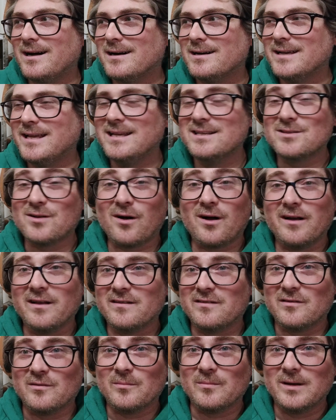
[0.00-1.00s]
he's
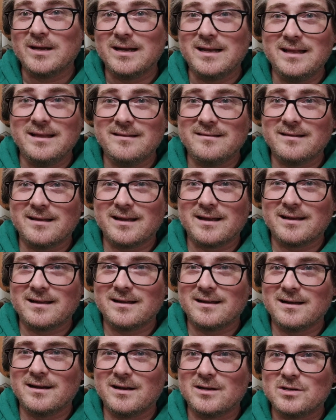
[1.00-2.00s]
awesome, and he's like
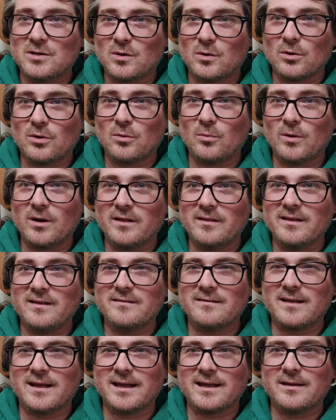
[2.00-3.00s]
a total one of
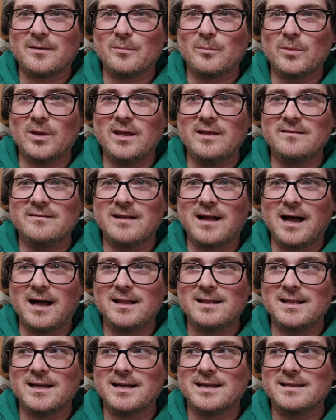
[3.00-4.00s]
these, like, he's
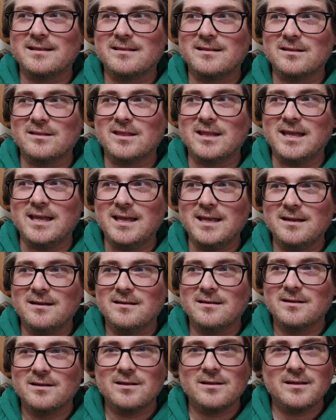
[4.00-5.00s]
not like the
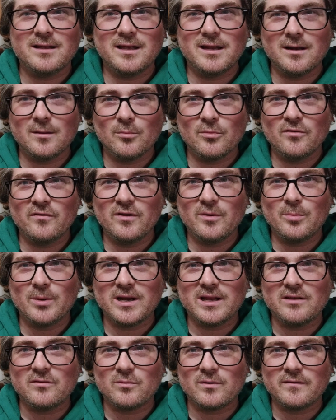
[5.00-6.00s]
lead, in a movie,
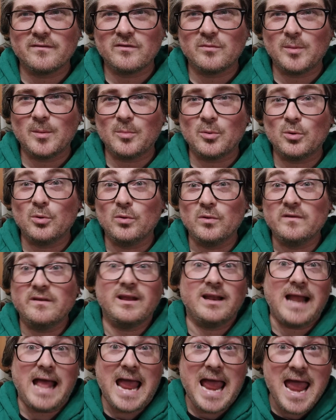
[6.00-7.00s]
but he's one of these people who's
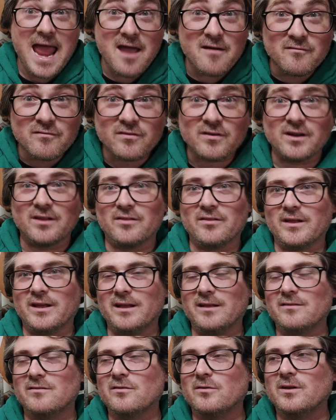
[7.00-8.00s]
in
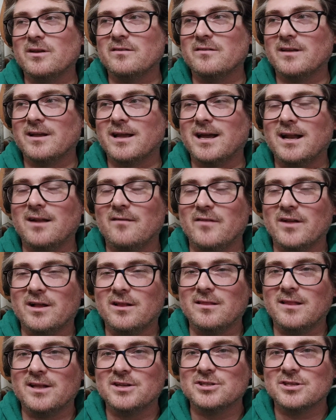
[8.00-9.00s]
everything, and so he's like kind of like a
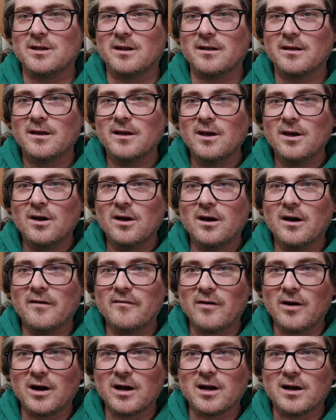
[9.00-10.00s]
legend
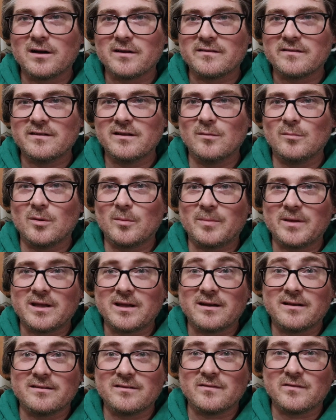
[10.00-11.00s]
of Hong Kong cinema
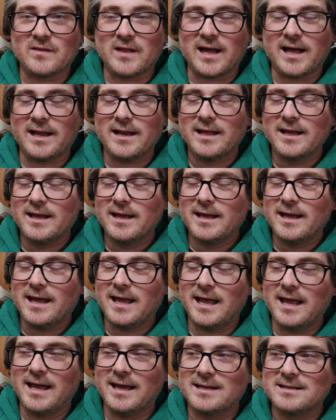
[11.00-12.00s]
because of that.
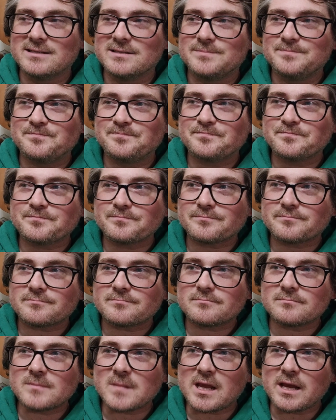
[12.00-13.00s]
And
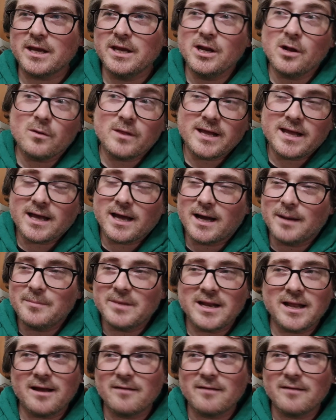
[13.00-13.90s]
like, I mean,